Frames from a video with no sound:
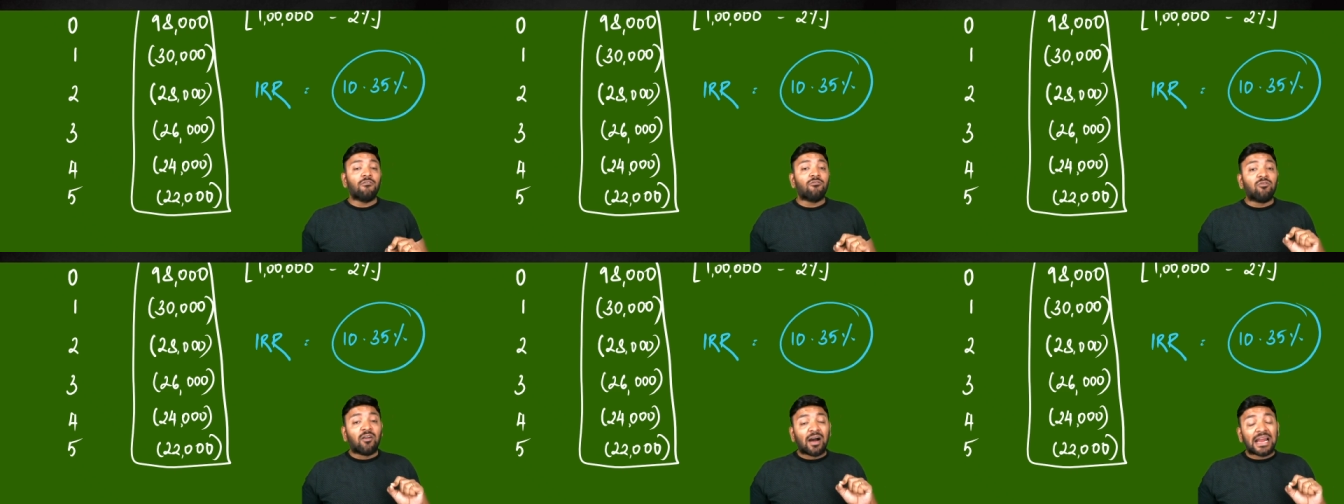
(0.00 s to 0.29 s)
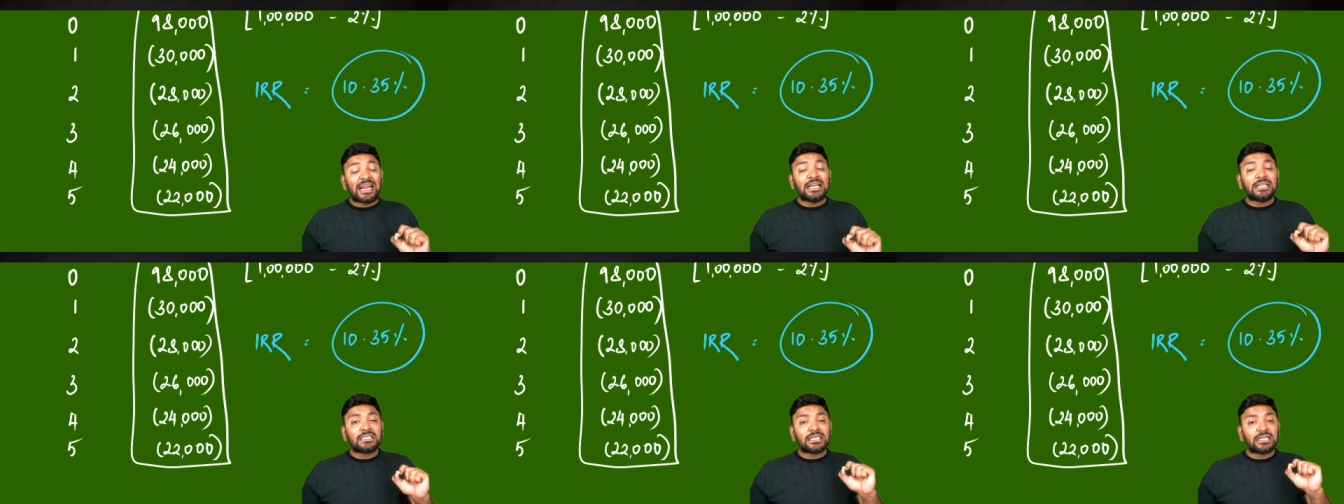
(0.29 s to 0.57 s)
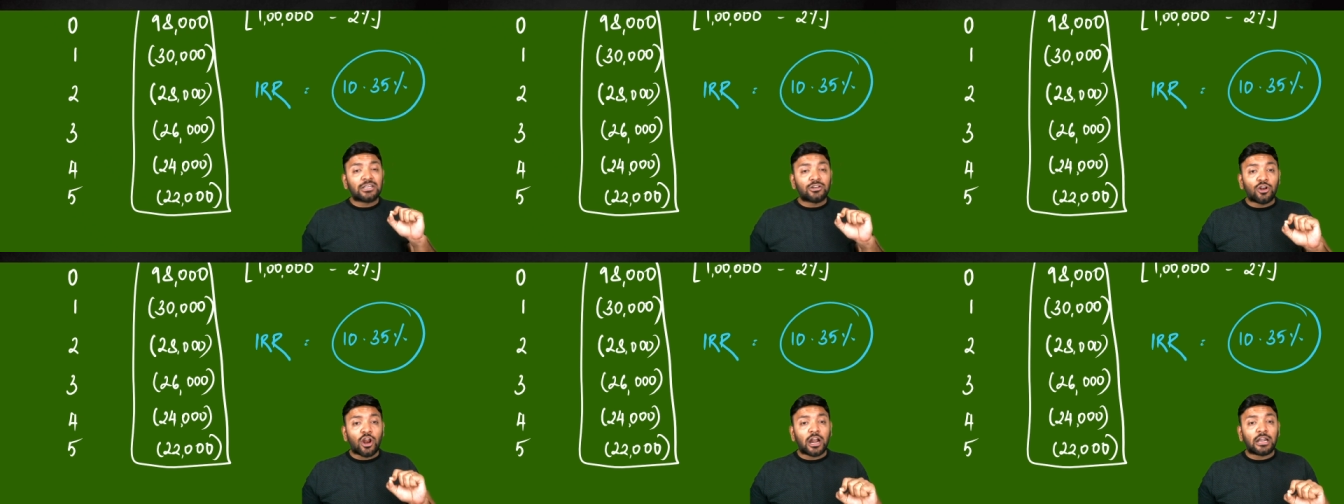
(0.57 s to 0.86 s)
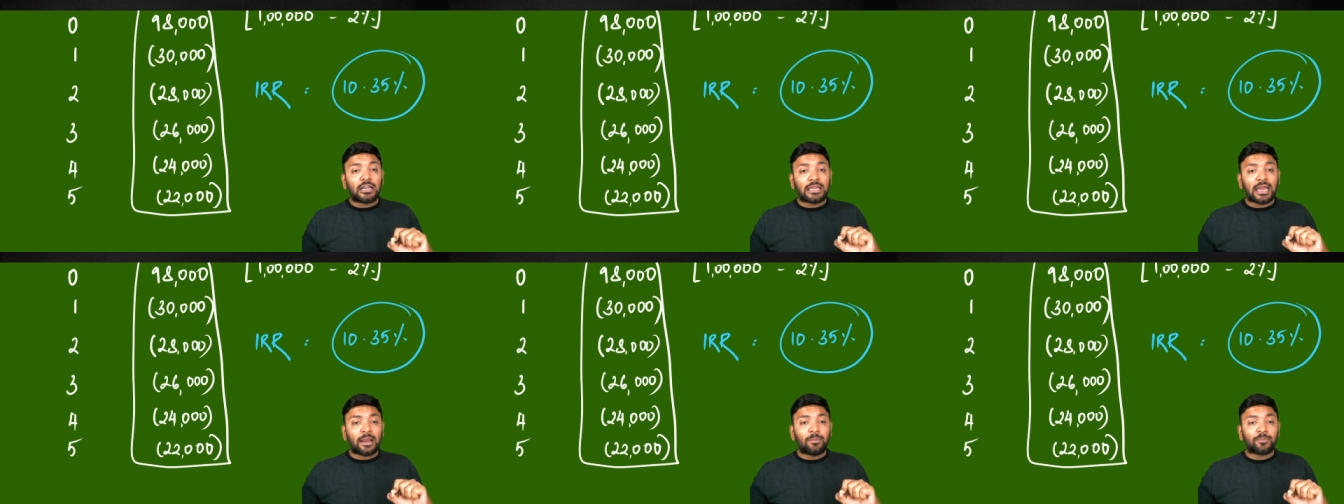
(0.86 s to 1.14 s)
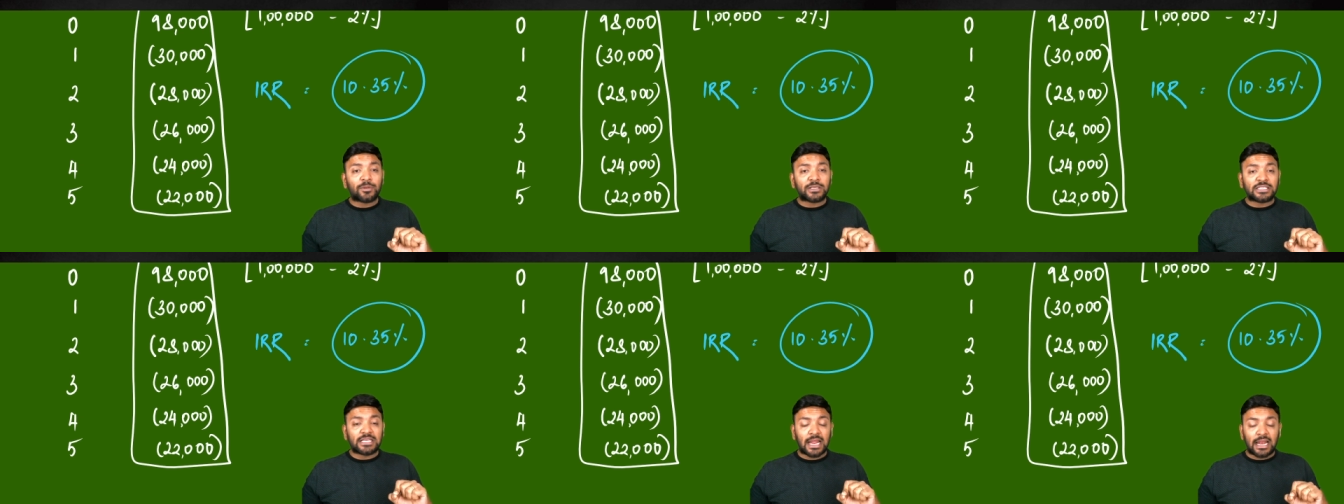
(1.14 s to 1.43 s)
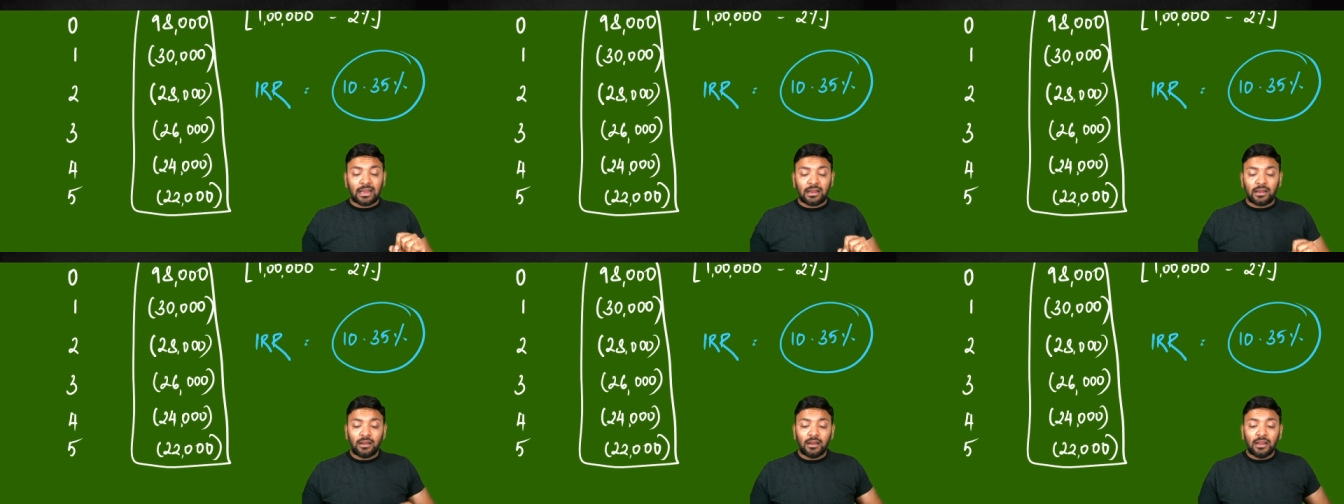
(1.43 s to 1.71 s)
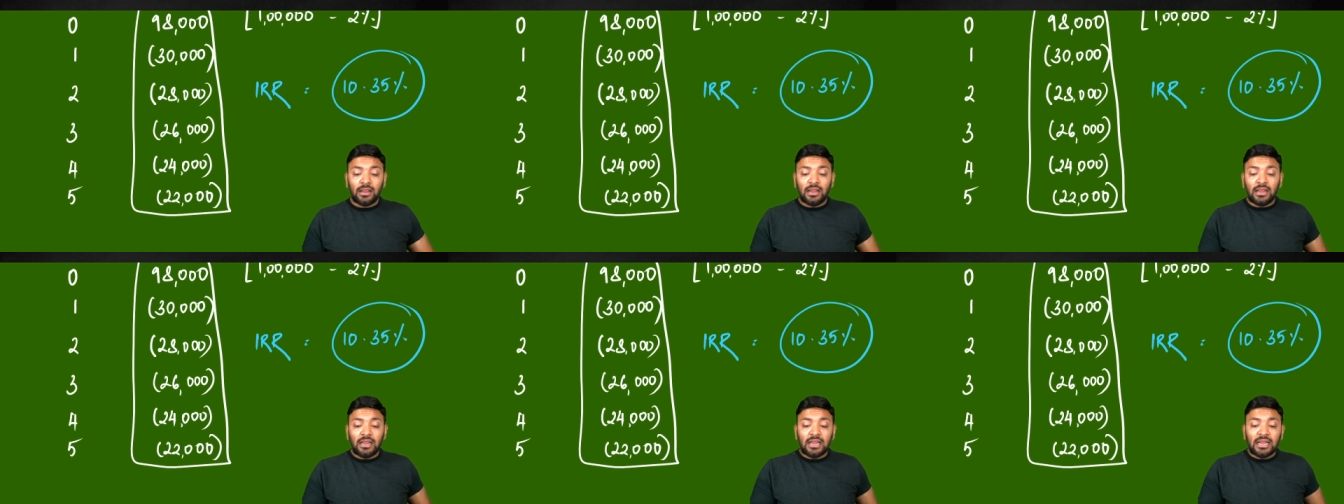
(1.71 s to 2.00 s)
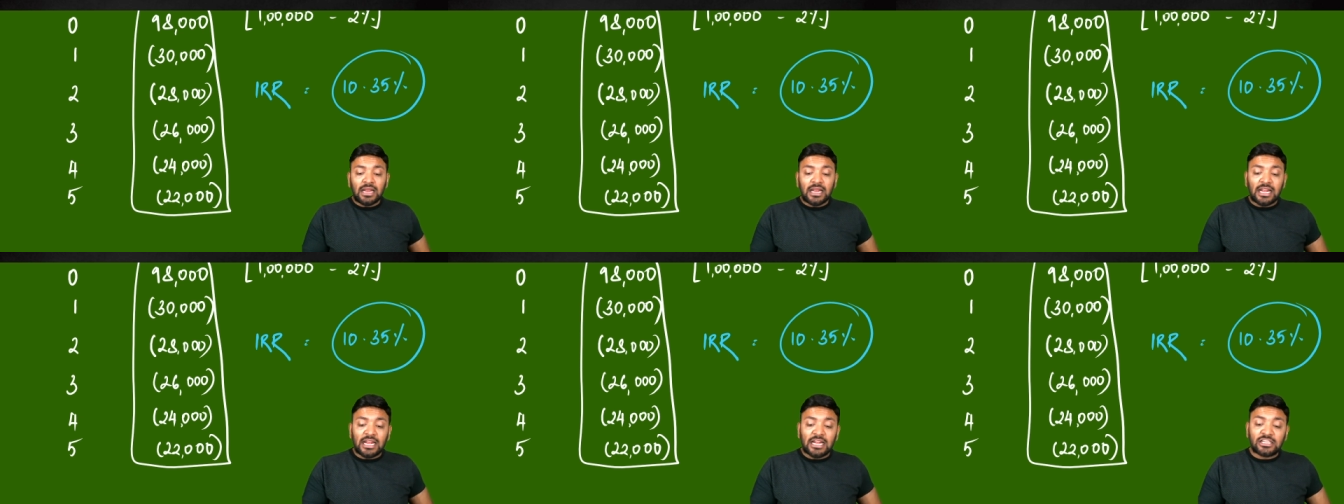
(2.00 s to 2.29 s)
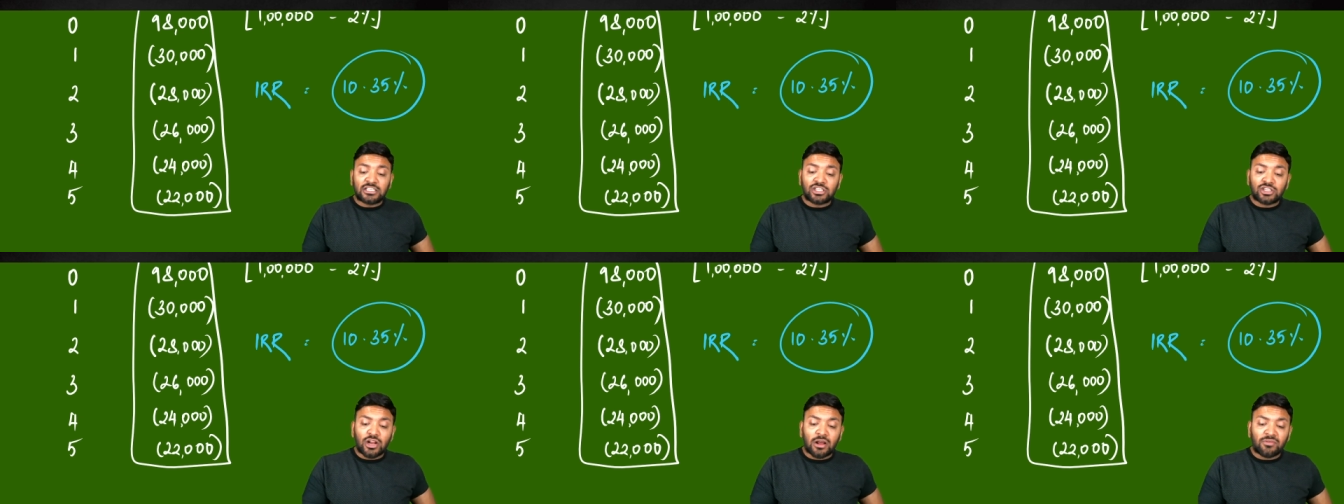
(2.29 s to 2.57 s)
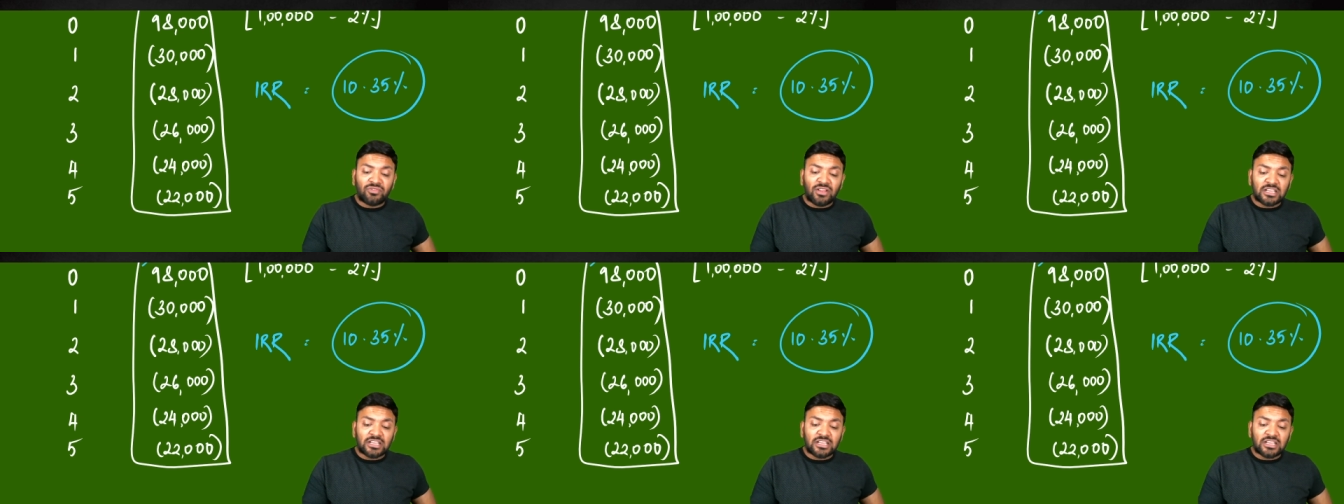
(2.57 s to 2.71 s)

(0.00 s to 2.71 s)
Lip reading: Why is it not 10%? Instead